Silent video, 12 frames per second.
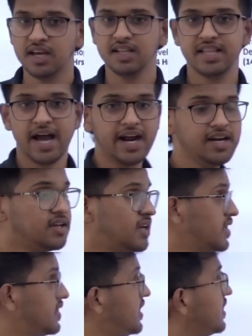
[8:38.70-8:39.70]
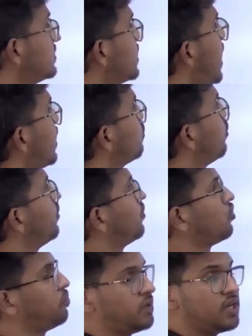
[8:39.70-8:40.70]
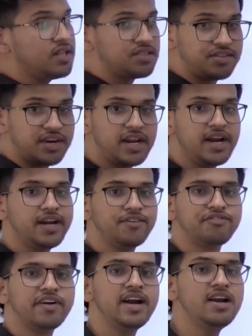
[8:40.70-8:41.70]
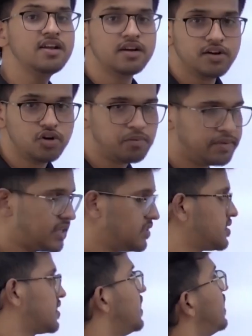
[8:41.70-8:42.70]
that these are going to be 3 different domains.